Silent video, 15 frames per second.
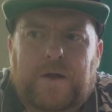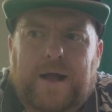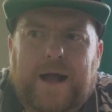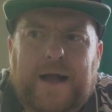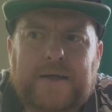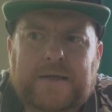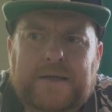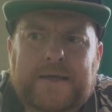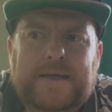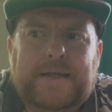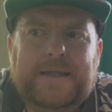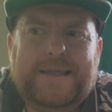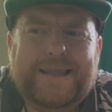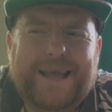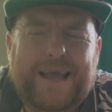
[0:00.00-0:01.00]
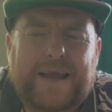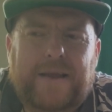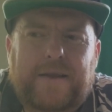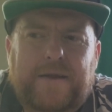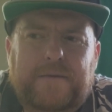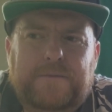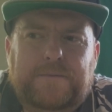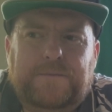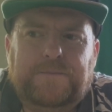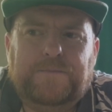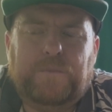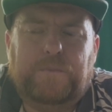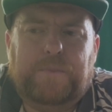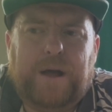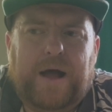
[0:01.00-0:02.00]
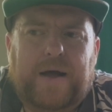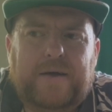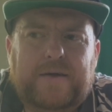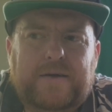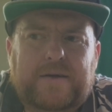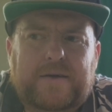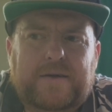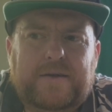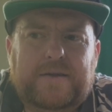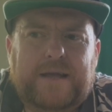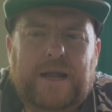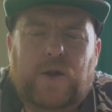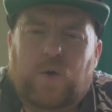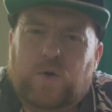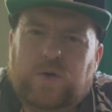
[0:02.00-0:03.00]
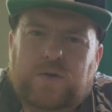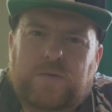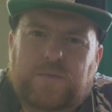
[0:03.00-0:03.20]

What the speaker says: Argentina did, but they looked